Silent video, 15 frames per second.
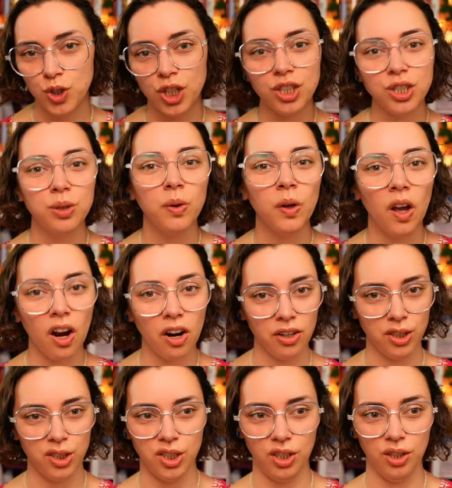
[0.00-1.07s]
just to
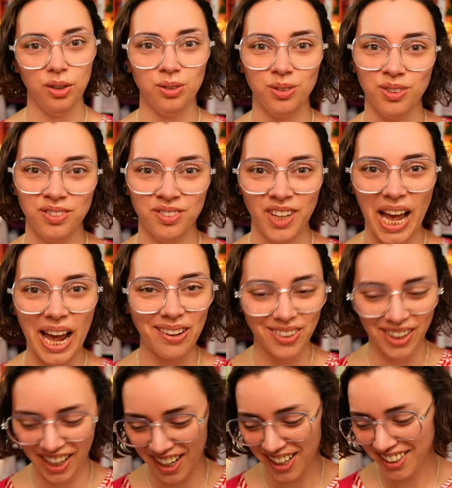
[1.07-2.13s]
encourage you
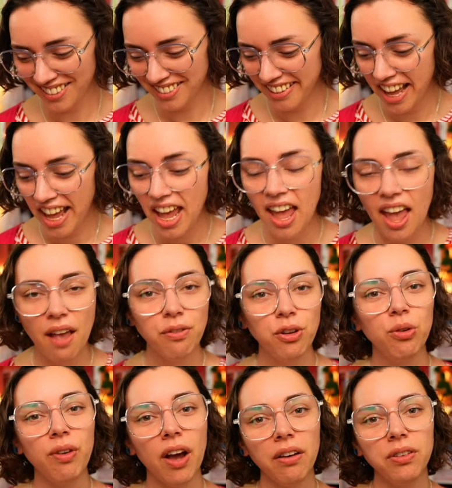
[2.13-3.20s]
out there. If
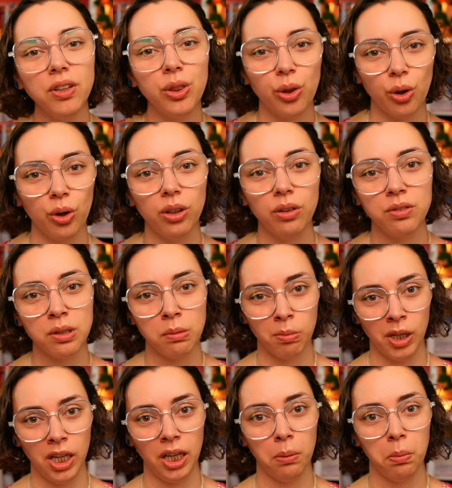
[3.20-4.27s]
you've ever thought of
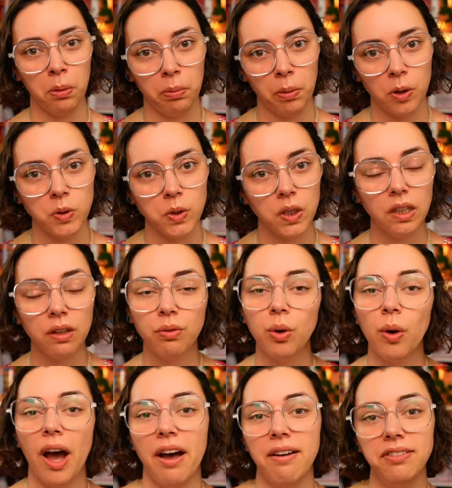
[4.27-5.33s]
submitting a proposal, if
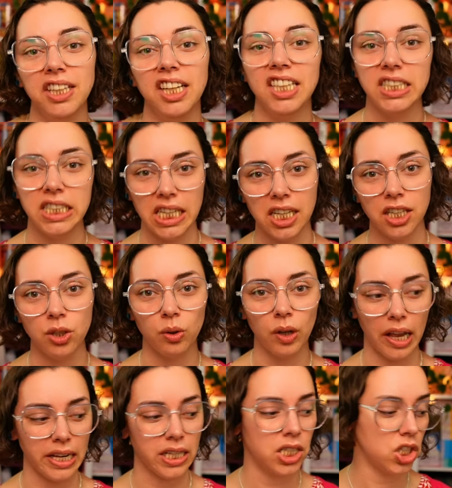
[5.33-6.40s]
you have an idea
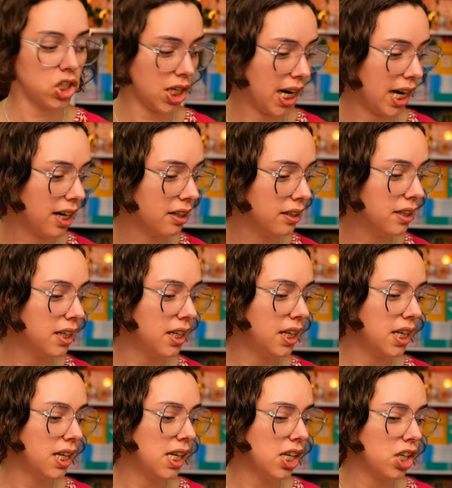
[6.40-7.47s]
you'd like to share,
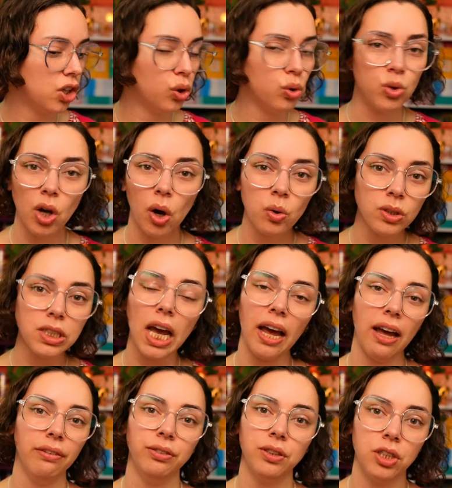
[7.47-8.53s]
you don't
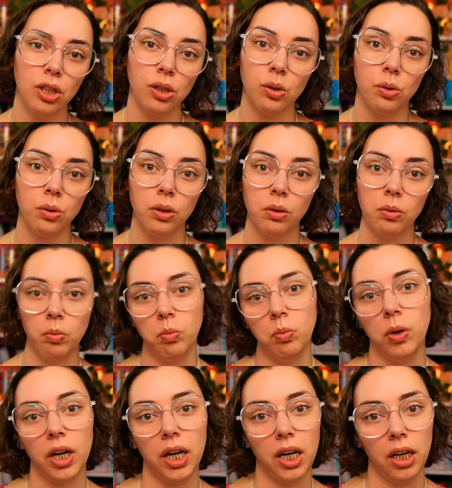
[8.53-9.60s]
have to
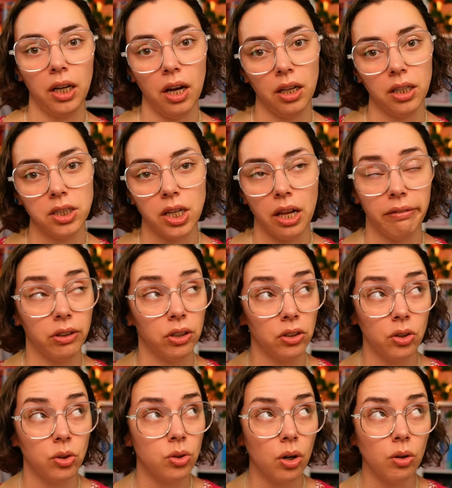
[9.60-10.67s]
work at a college level.
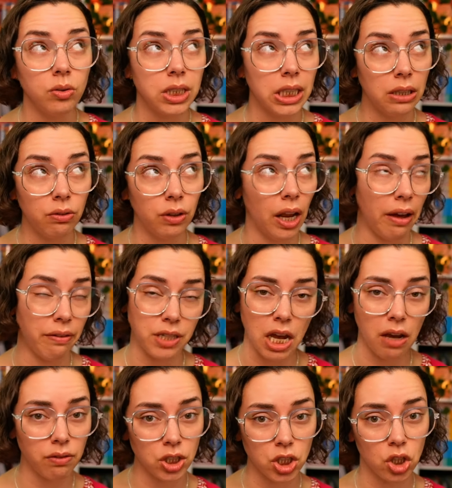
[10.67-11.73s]
You don't even have to
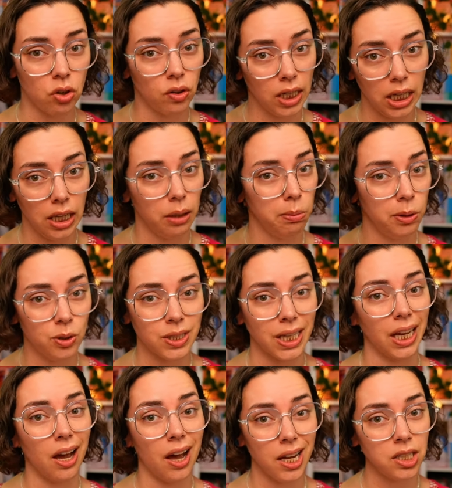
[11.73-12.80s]
have a degree in
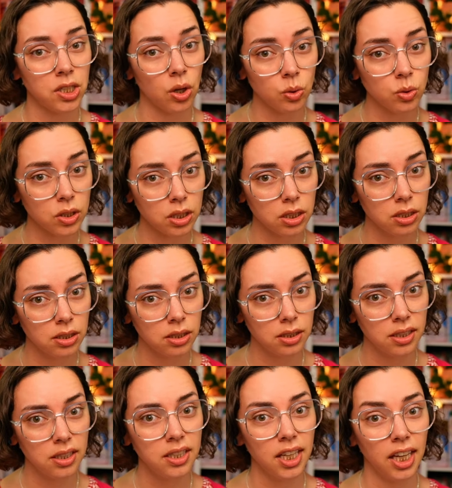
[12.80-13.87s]
music. I don't,
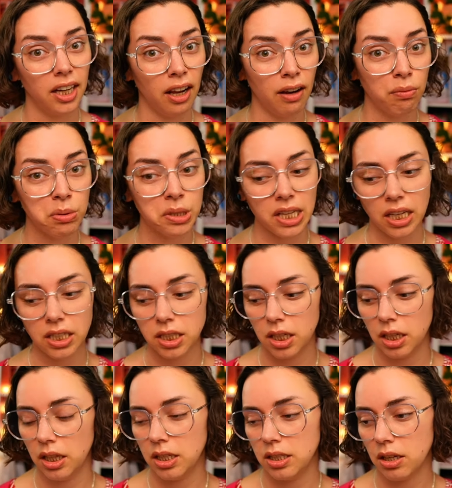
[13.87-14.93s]
and I've
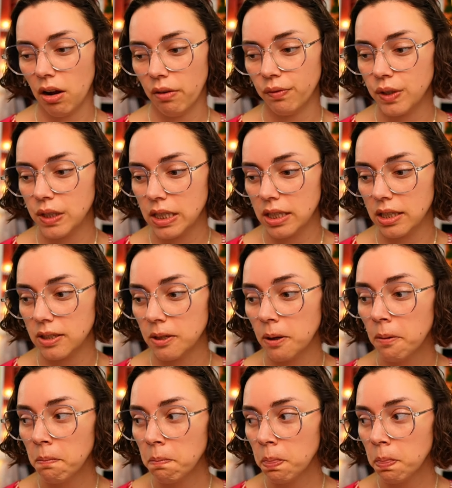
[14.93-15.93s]
presented at these conferences.